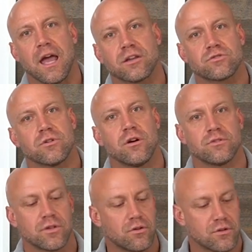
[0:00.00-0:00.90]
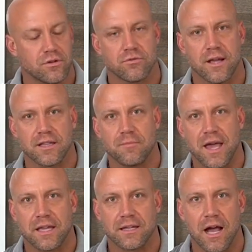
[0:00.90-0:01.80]
extra ozone directly
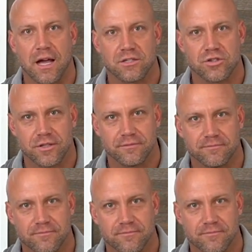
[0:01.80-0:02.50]
back into oxygen.